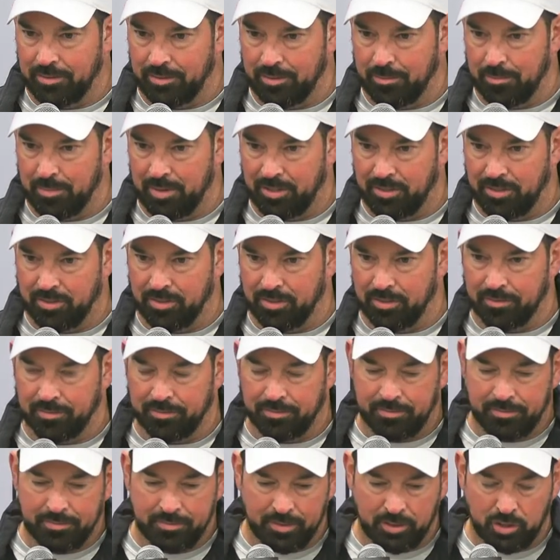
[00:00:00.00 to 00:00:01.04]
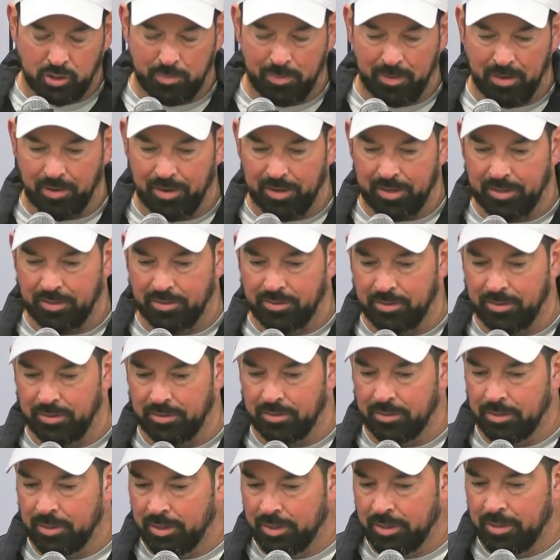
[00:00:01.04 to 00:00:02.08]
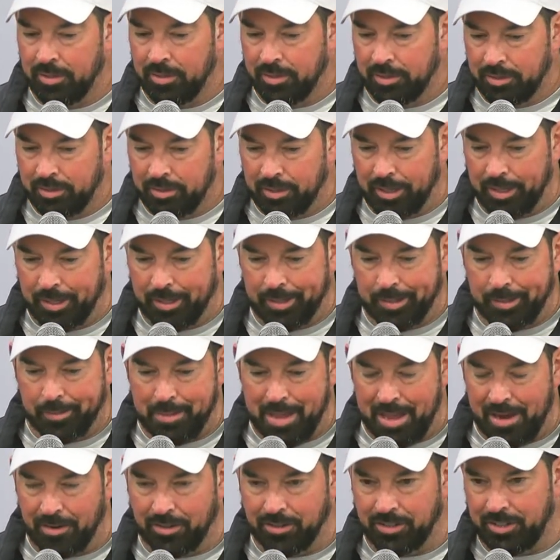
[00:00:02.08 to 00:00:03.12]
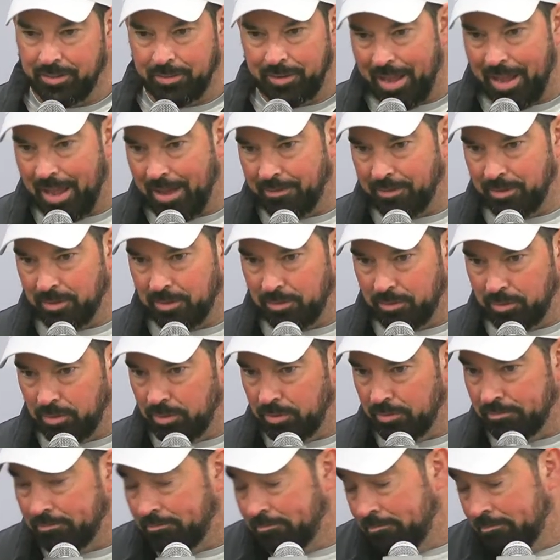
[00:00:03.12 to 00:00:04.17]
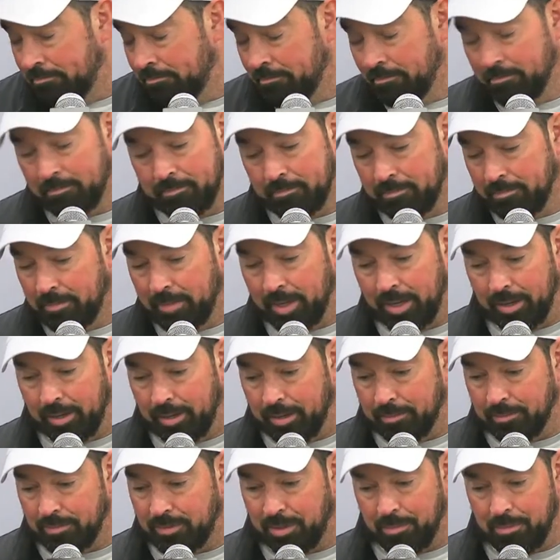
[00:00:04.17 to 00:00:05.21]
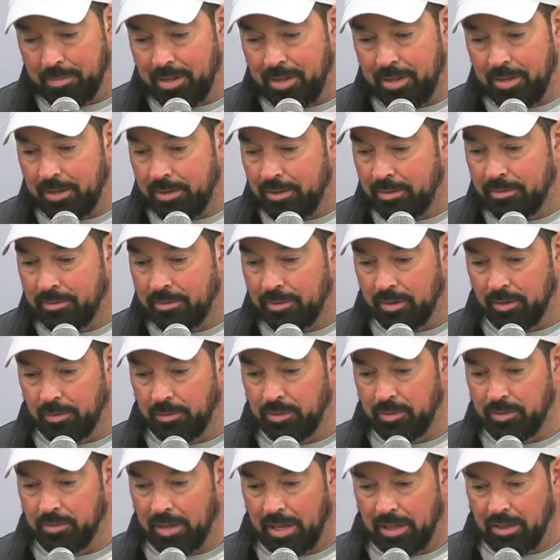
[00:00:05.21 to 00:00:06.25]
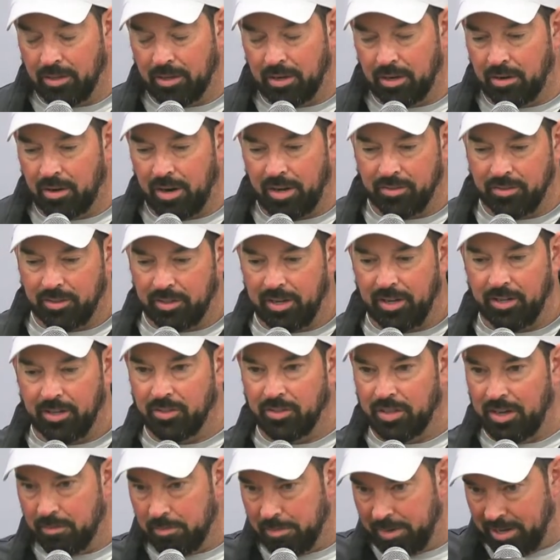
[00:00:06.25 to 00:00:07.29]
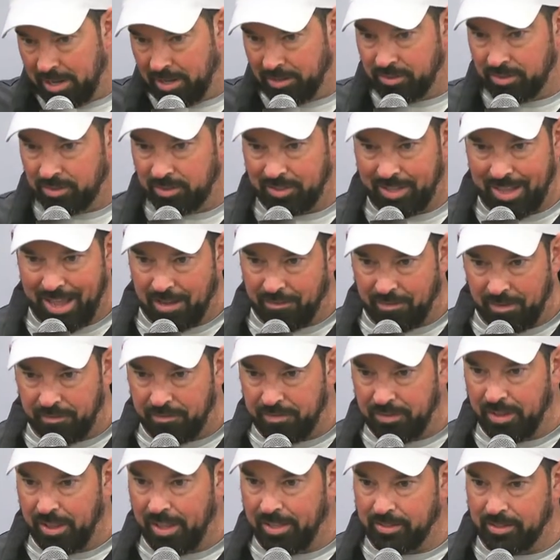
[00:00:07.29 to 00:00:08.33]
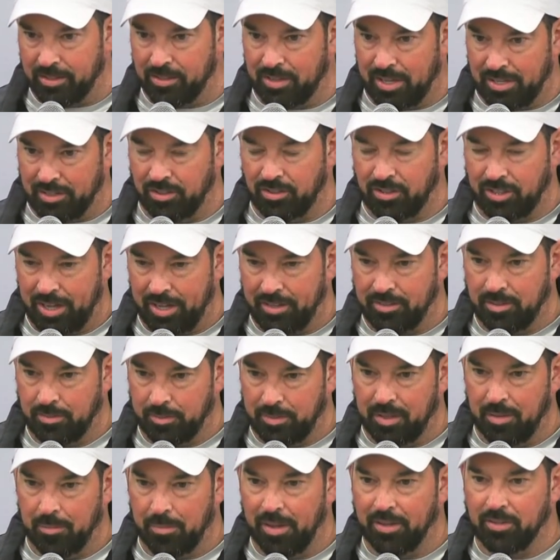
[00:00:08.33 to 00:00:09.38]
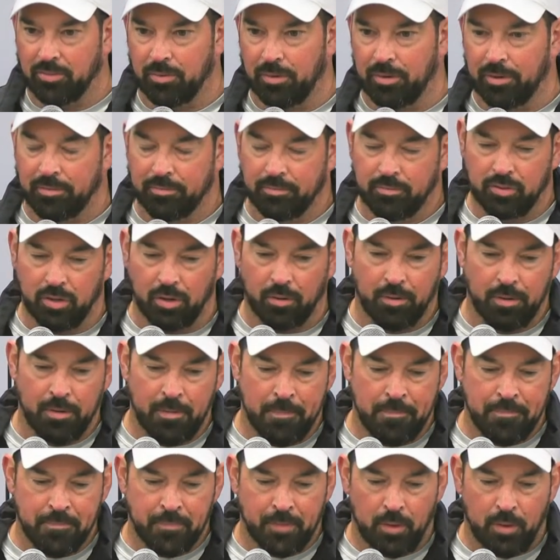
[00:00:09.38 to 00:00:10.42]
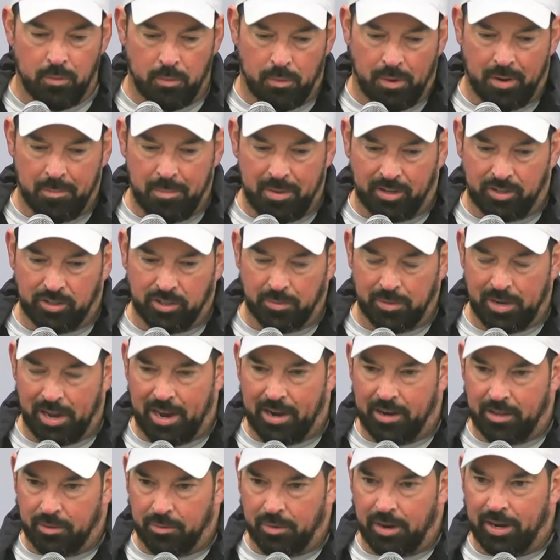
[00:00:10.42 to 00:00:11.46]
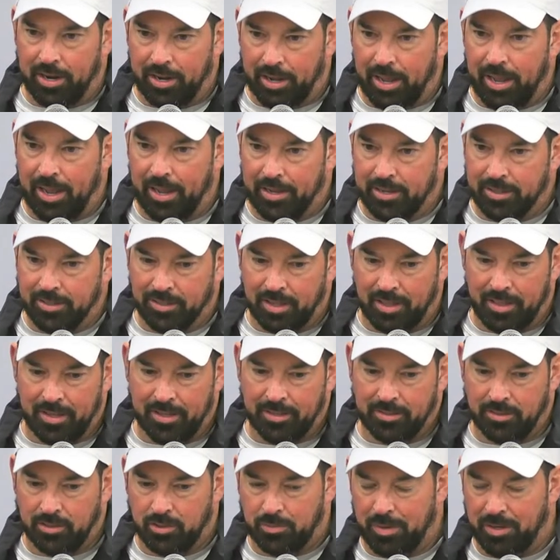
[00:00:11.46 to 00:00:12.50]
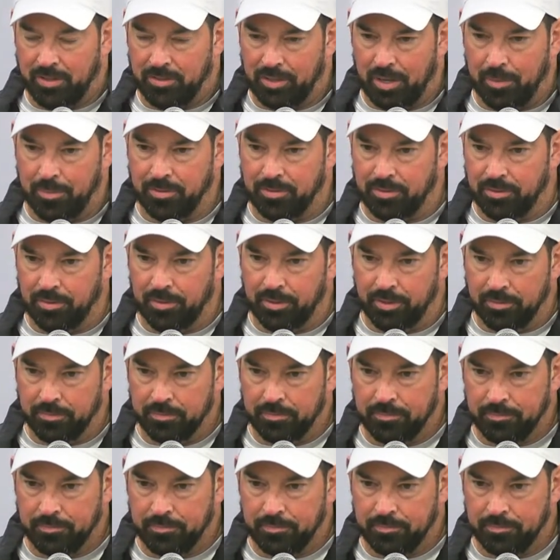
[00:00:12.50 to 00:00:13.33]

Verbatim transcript: and the mixture of experience and energy we have in the room, to me, you know, when I look across the country at everybody else's staff, I feel like this has a chance to be the best one. So we want to make sure we hire the right guy because I think it's a special opportunity.